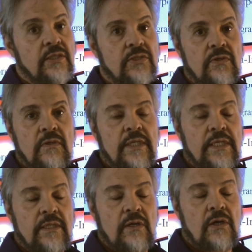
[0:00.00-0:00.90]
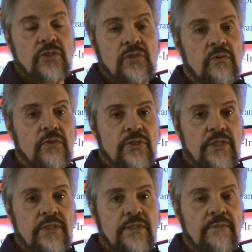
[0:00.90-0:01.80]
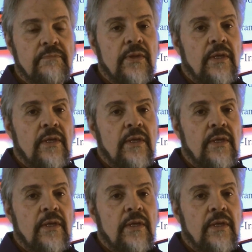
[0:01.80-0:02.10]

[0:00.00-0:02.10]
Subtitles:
certainly in our solar system,